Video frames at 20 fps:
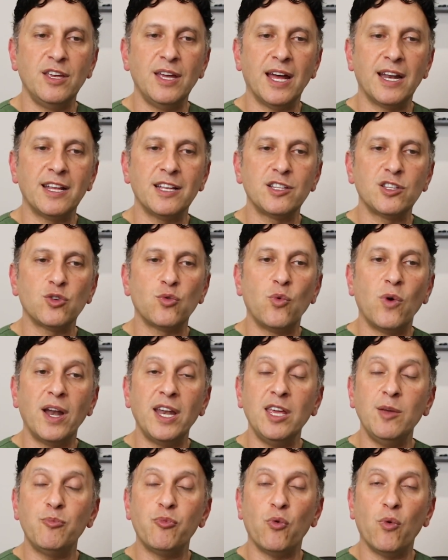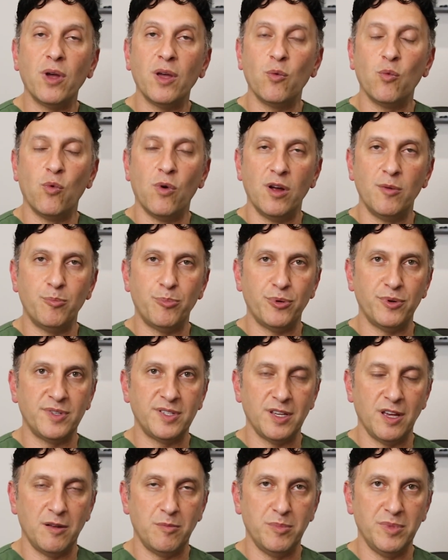you had a
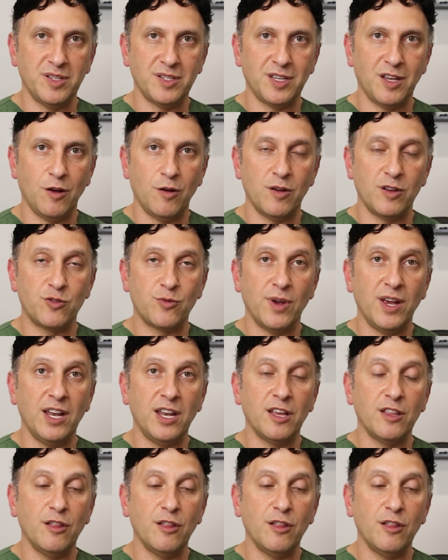20.1% miscarriage rate